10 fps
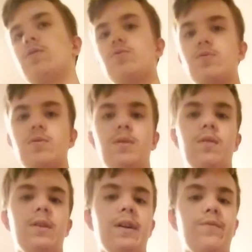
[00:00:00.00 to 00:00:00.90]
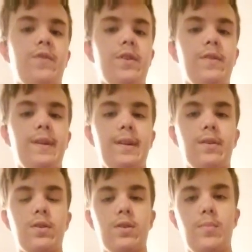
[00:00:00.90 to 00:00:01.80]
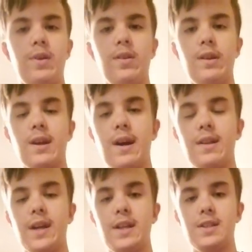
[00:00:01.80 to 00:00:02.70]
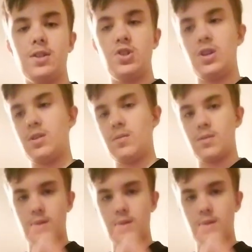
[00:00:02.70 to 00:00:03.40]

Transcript: they're they're like following their community guidelines and shit